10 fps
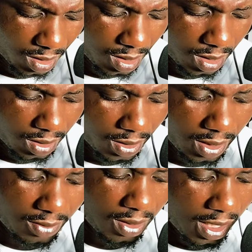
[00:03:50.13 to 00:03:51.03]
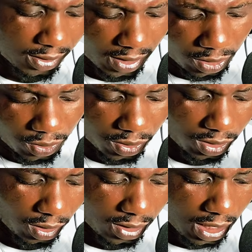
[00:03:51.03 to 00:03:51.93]
Then I extend to this
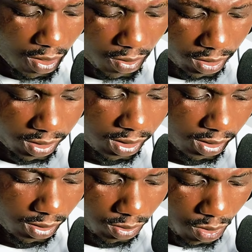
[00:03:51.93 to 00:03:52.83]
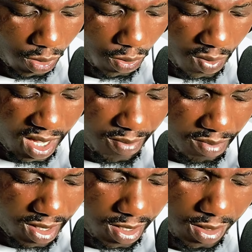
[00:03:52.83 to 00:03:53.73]
other note. This is Do, Re,
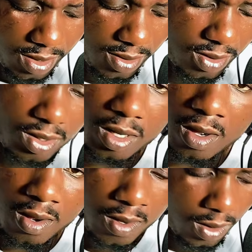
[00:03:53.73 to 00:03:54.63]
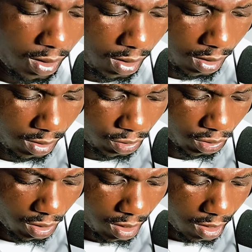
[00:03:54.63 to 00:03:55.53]
Mi, Sol,
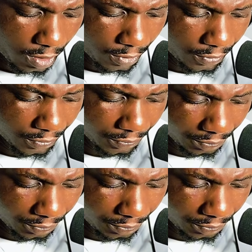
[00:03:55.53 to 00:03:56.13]
Sol.